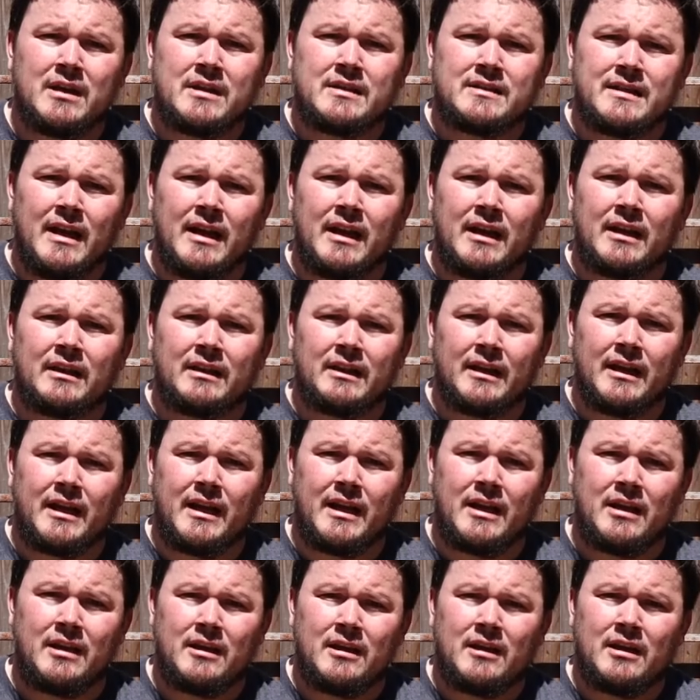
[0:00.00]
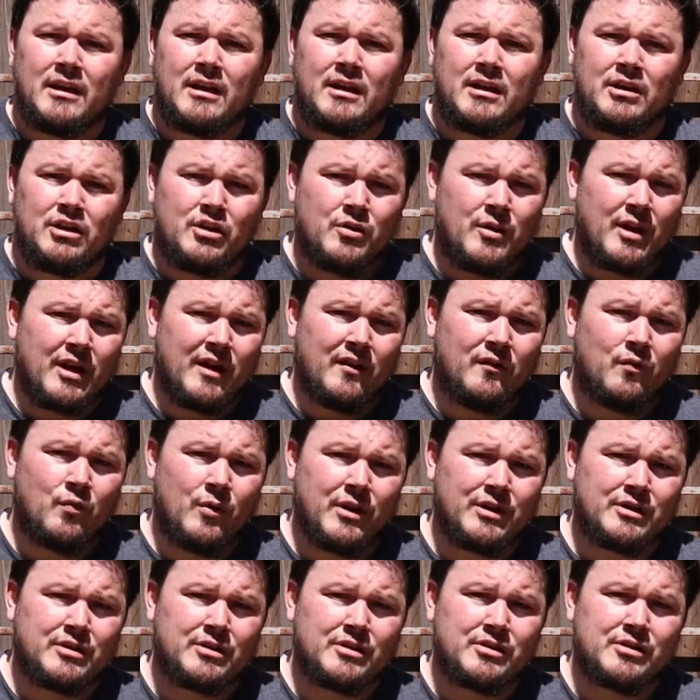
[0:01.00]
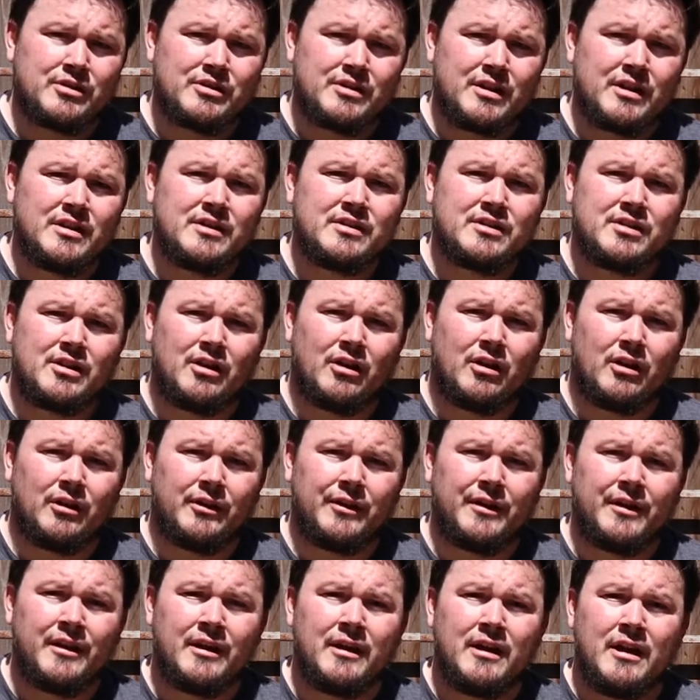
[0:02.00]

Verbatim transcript: Secondly, you have winter sunscald.